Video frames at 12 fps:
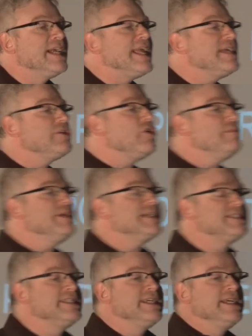
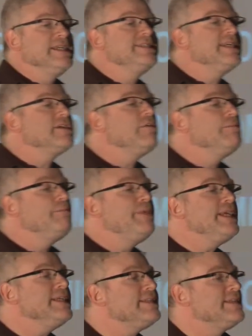Glycomics is the
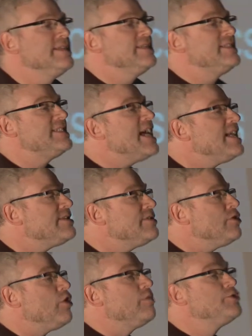complete
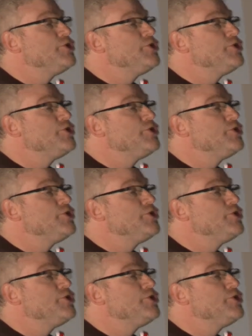set of